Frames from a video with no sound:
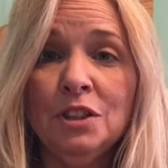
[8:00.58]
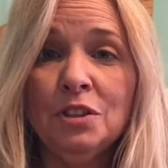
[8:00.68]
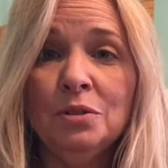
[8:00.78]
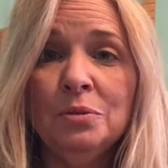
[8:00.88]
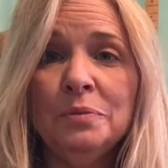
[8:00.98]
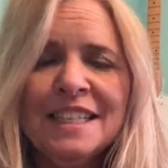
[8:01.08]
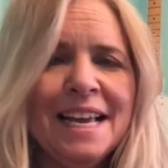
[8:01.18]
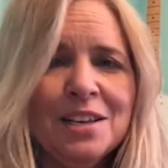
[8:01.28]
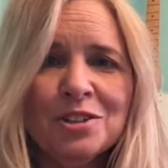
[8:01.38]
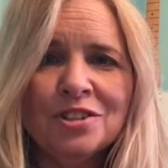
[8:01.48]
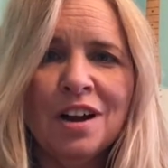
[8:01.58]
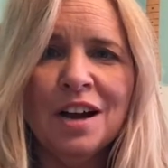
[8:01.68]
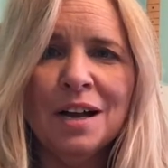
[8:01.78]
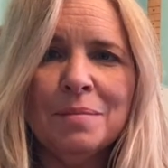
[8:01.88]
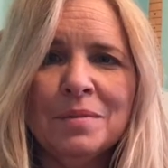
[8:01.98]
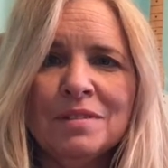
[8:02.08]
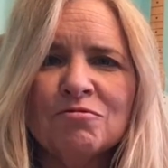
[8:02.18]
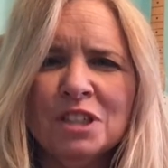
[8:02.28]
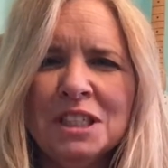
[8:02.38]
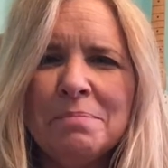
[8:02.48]
to. Take your time,
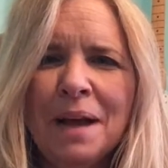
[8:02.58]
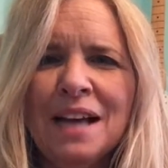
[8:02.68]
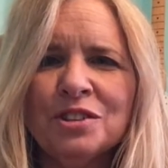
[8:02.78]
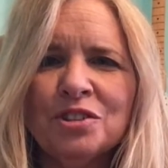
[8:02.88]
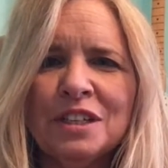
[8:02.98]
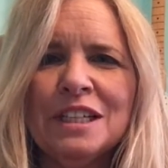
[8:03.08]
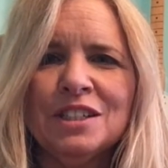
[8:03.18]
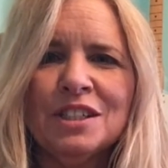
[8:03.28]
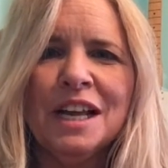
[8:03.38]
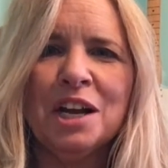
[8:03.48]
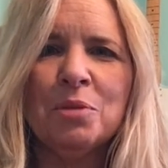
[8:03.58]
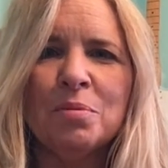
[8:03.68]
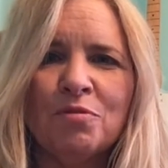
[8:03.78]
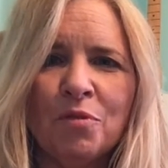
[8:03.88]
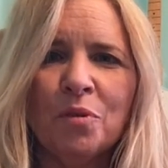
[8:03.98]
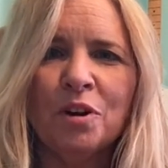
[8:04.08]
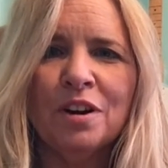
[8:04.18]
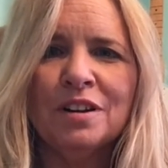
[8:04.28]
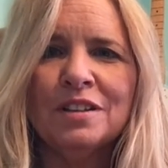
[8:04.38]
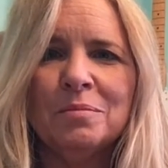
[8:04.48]
really master each scale
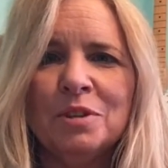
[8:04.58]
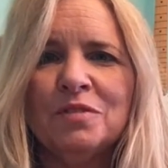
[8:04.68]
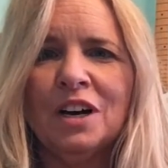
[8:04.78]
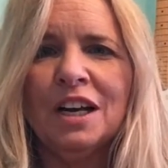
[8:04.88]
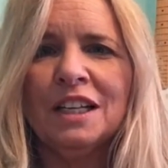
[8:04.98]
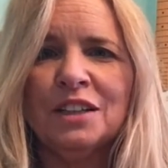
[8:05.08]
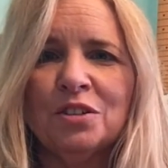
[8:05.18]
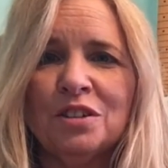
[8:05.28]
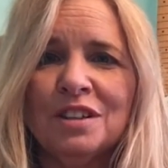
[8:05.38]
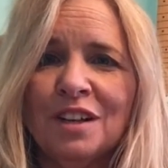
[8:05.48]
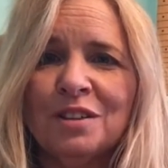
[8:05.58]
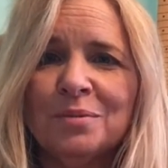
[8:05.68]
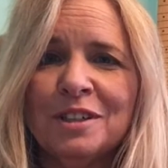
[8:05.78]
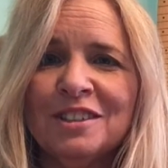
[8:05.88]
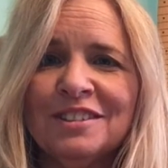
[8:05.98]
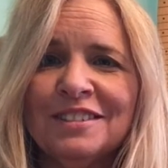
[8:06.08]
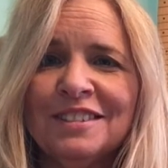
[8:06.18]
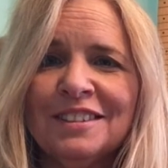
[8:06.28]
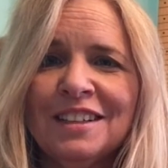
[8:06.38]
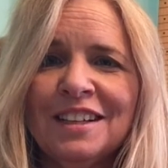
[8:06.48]
before you move on and learn another one.
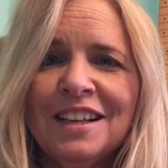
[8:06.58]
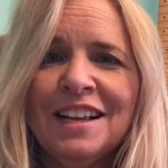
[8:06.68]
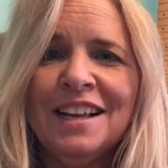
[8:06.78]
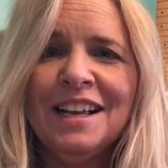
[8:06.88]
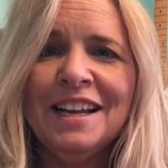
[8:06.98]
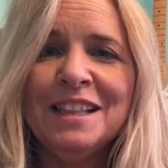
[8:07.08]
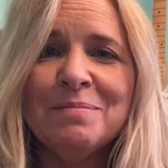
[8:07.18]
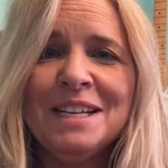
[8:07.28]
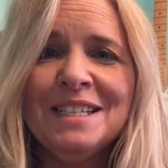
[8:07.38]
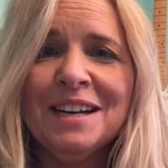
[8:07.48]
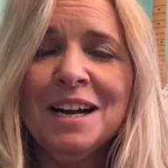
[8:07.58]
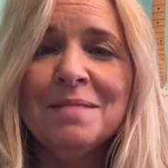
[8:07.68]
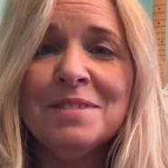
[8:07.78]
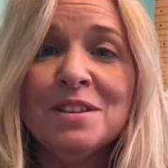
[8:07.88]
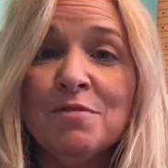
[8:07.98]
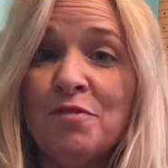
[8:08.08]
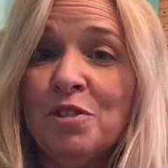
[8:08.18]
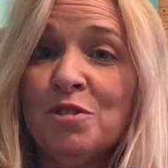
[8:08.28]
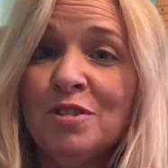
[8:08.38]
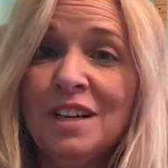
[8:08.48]
And in the meantime, if
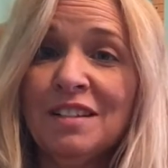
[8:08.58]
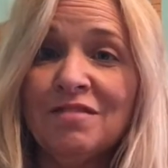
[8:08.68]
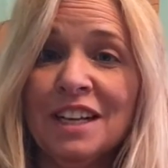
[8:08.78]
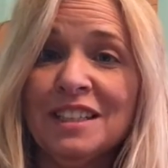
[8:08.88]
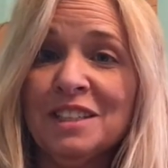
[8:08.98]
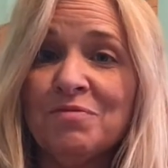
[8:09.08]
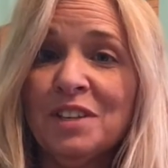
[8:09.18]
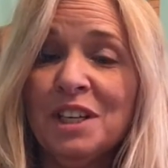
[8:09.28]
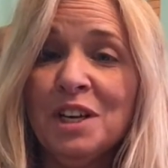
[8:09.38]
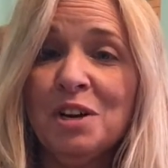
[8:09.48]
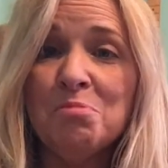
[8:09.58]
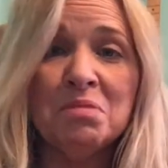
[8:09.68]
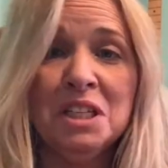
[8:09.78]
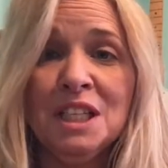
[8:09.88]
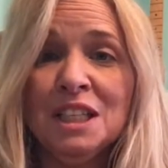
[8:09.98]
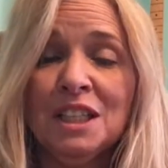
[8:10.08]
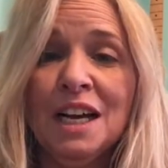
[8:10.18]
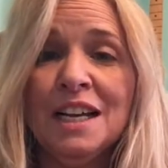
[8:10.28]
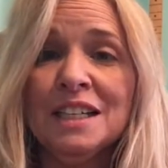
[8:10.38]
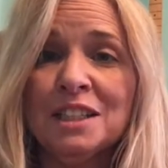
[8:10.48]
you like this video, please hit
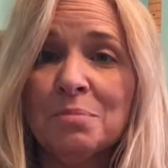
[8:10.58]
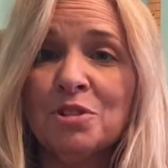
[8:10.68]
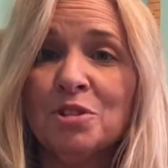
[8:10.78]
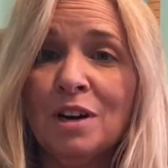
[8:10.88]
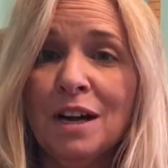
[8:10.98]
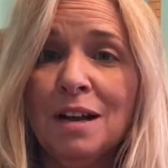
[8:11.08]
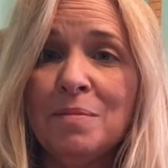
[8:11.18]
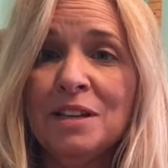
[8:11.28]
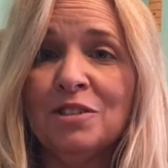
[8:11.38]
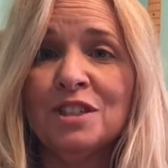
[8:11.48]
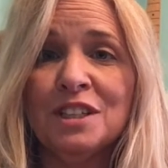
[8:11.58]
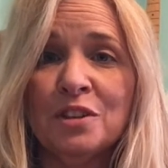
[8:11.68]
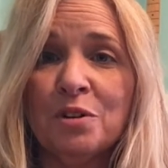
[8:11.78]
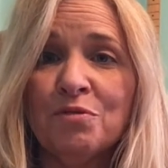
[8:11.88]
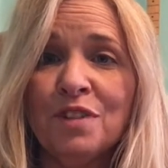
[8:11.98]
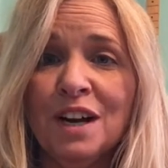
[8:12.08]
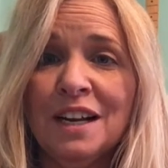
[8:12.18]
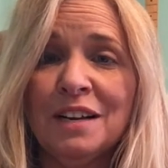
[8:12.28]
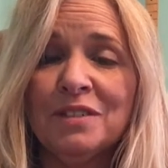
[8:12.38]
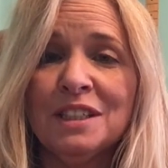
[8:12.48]
like and subscribe, and you'll get
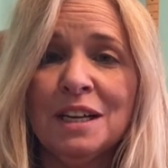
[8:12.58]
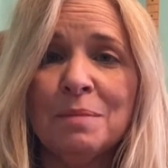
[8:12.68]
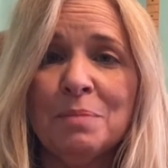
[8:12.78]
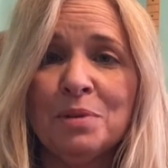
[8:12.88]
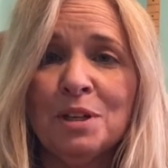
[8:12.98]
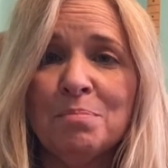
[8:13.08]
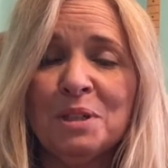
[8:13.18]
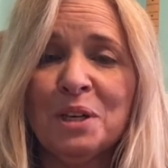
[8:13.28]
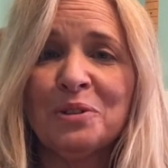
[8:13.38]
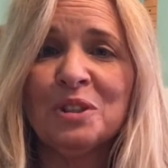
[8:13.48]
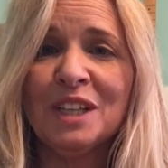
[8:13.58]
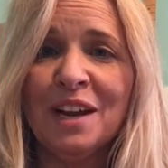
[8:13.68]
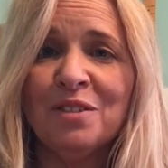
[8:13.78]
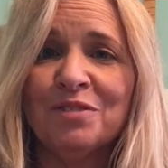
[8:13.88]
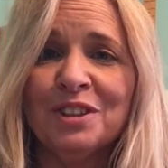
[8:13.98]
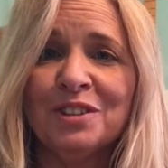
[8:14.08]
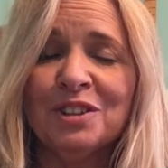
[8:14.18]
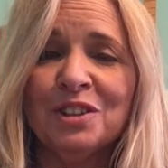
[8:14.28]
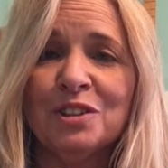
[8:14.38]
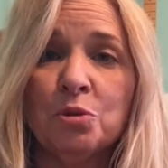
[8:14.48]
notified every time I put up another scale for you to
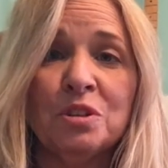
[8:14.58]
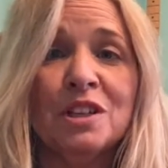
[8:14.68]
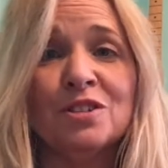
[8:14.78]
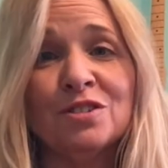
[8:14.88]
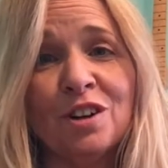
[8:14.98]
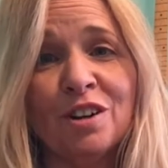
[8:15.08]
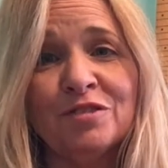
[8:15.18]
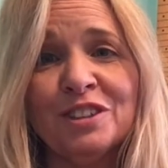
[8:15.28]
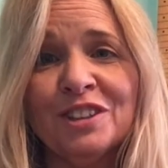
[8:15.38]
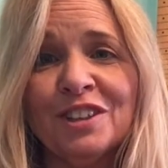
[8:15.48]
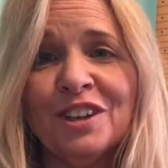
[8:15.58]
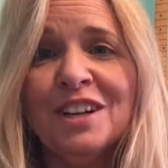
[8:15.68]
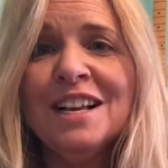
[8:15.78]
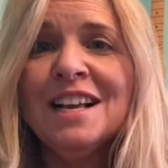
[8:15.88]
learn or another song for you to learn.